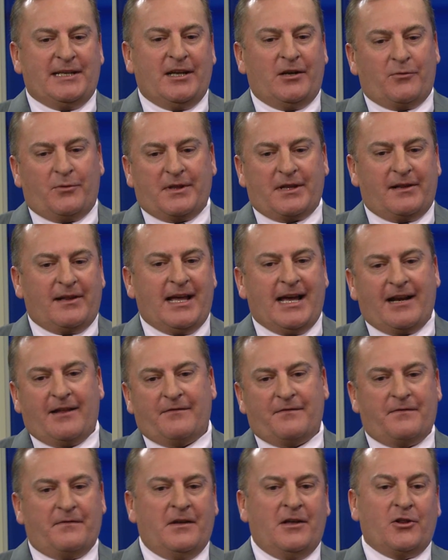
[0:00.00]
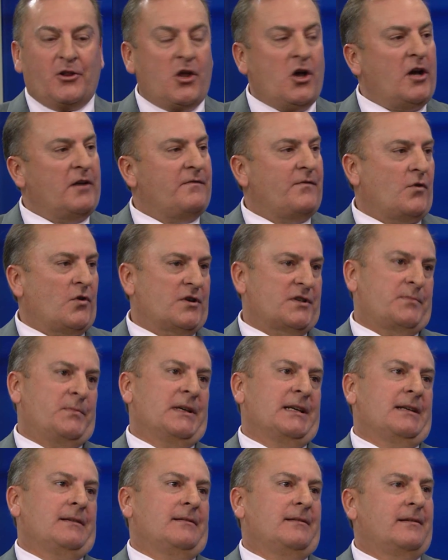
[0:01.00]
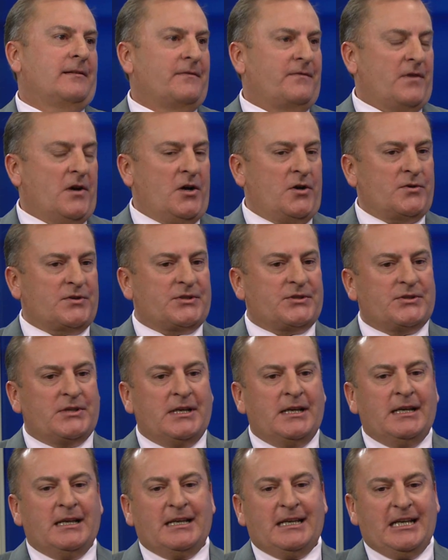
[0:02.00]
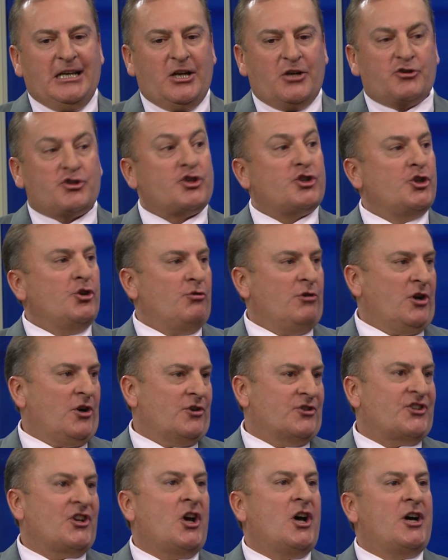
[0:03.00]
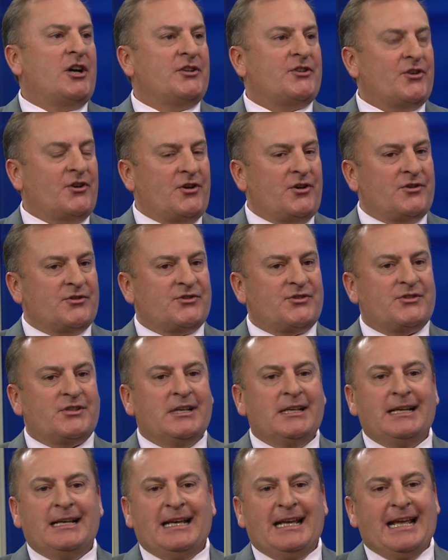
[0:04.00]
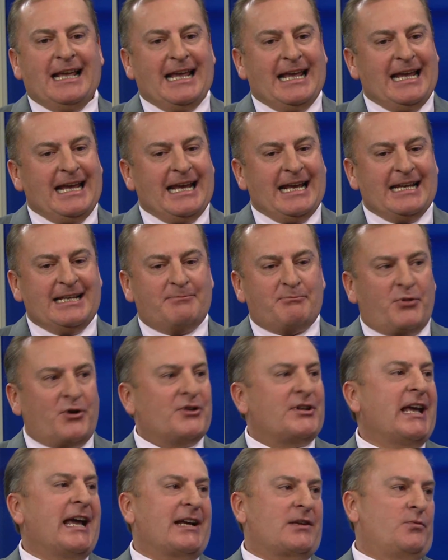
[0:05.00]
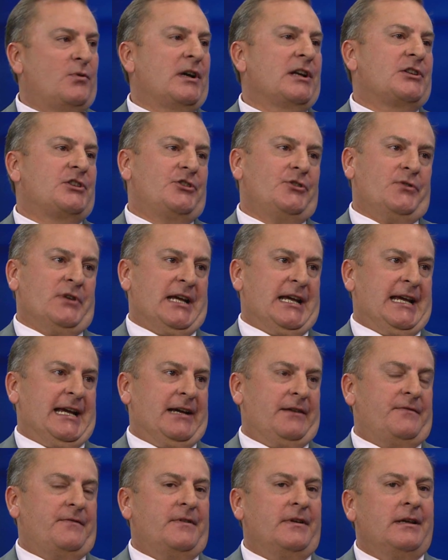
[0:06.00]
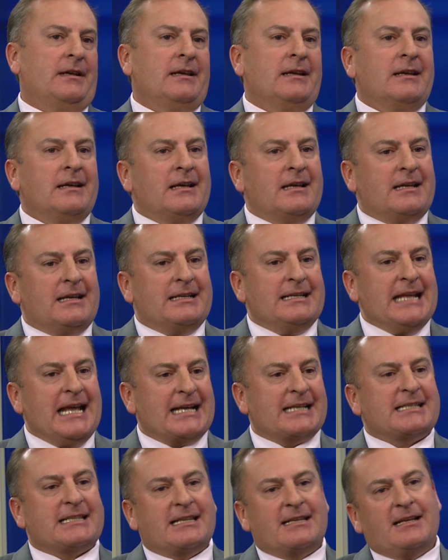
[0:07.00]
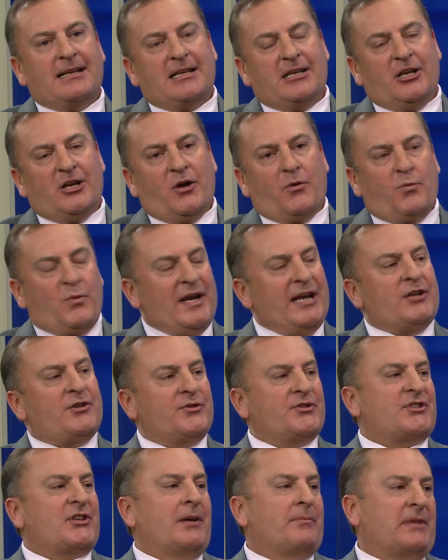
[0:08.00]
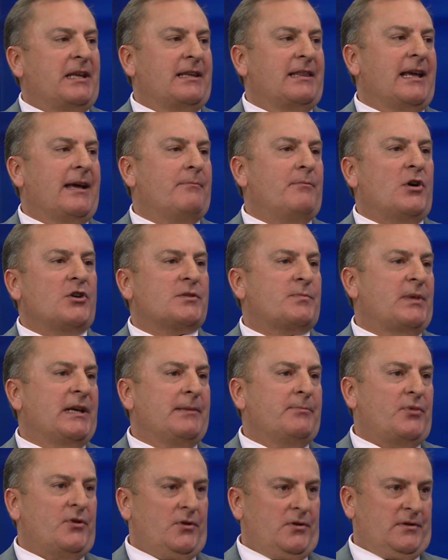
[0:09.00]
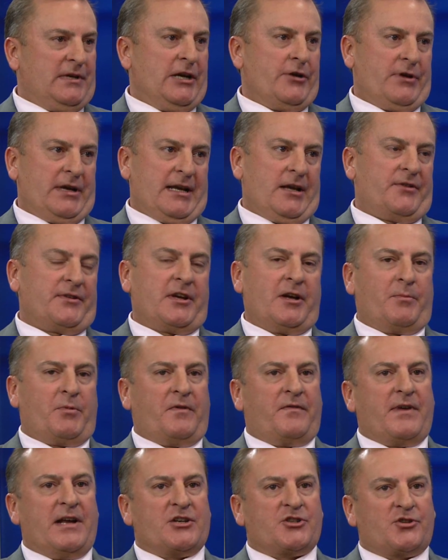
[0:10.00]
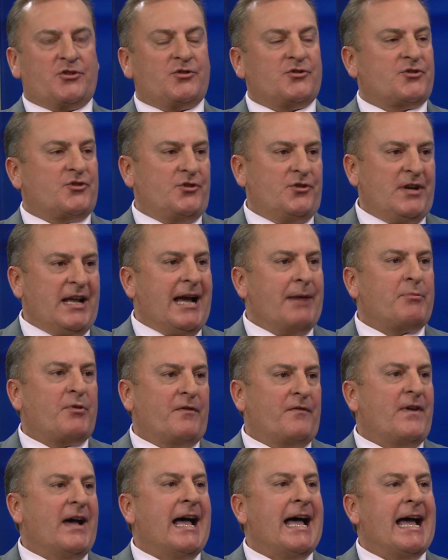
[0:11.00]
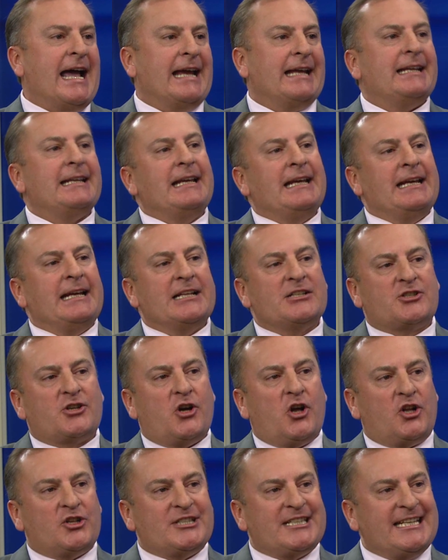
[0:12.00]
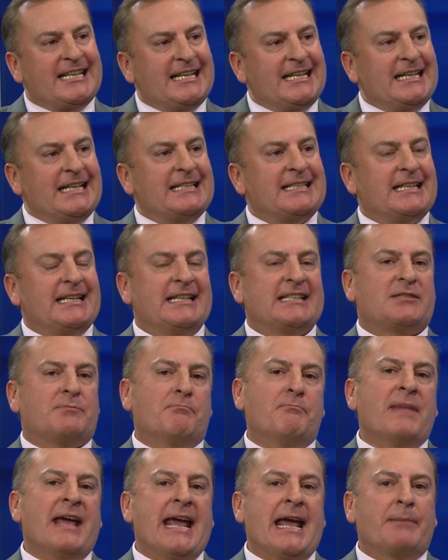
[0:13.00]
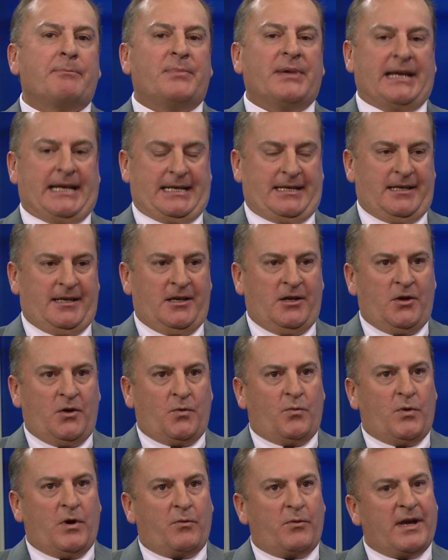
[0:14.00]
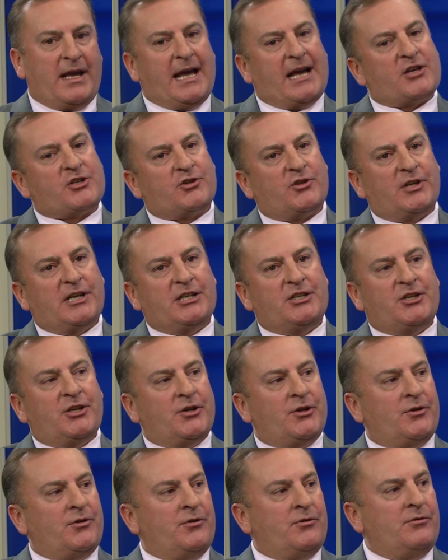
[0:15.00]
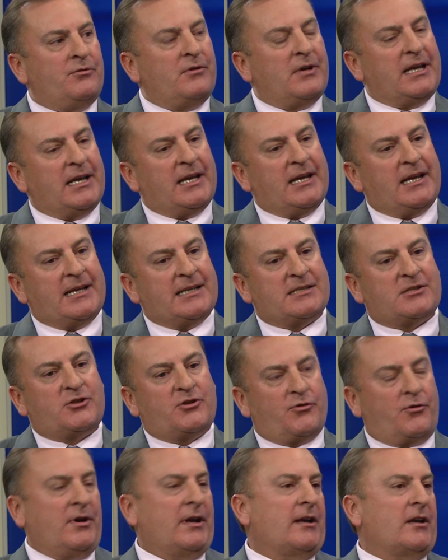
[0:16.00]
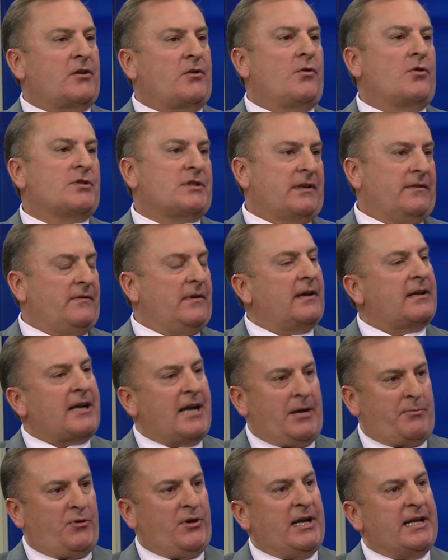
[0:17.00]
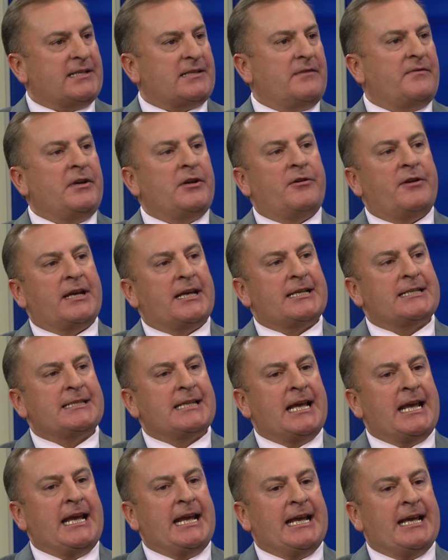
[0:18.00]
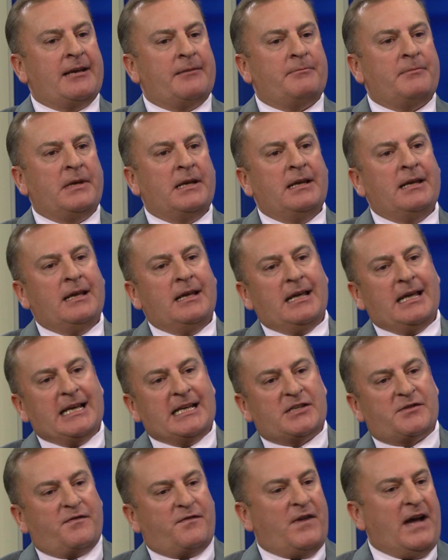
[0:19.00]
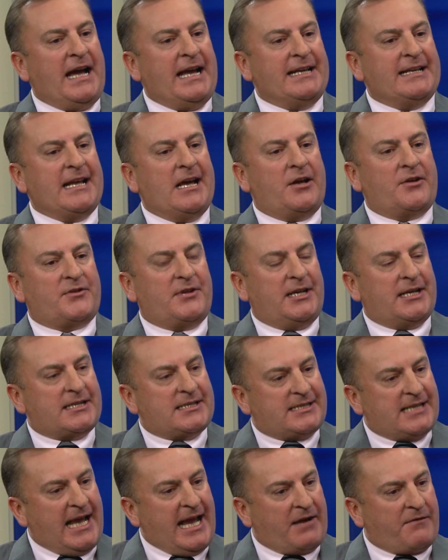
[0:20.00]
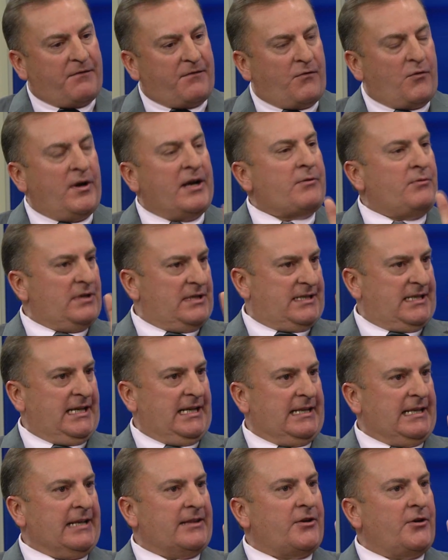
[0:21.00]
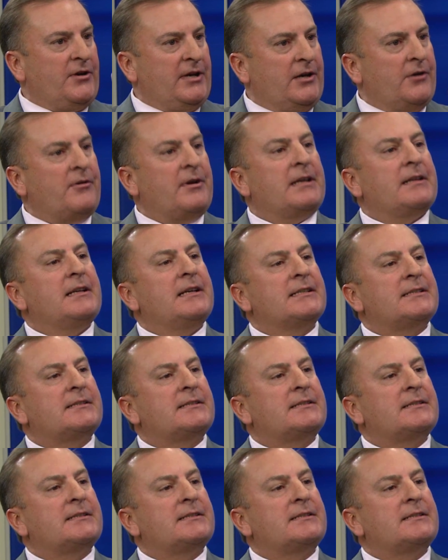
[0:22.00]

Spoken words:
We deal with a lot of law enforcement folks, shooters, hunters, and protect what you have. Next, we do something that most people, hearing healthcare professionals, do not provide, and it's called tinnitus mapping. What we actually do is, during the course of a comprehensive hearing exam, is find out the exact frequency that they're hearing